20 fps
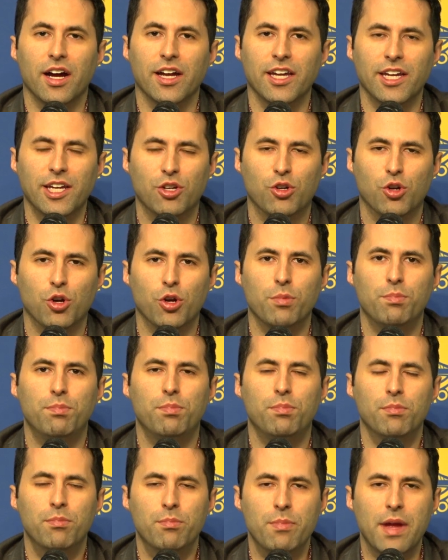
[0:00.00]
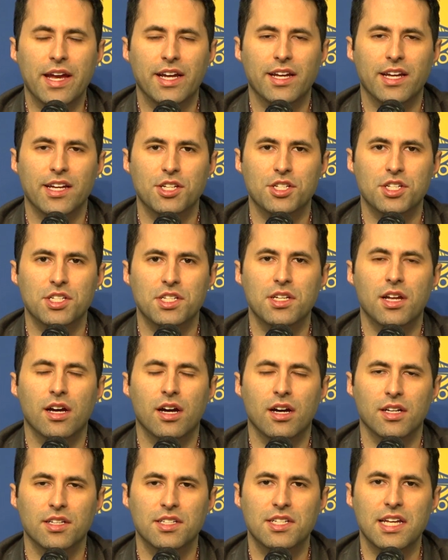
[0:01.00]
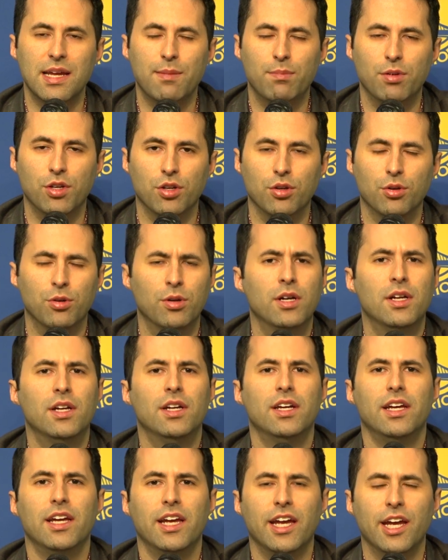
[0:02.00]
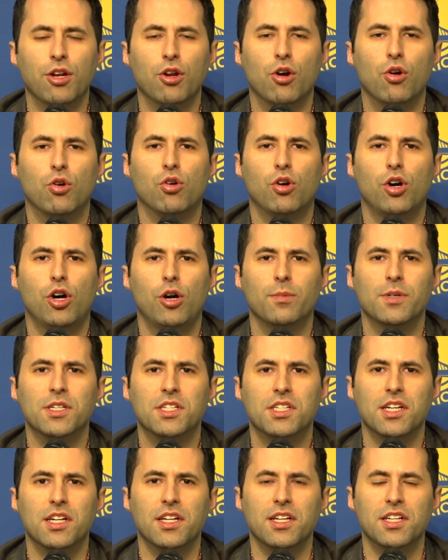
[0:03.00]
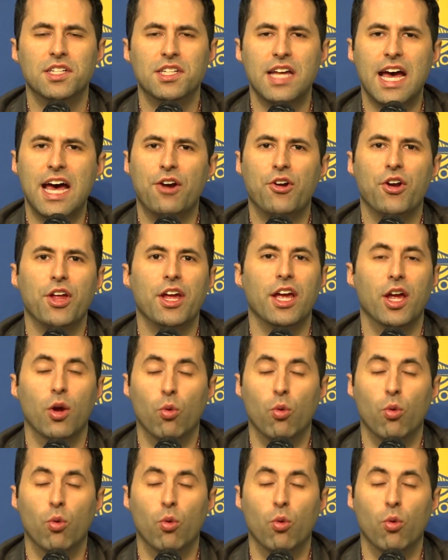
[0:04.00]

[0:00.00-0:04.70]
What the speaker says: He could make his debut in Oklahoma City Saturday.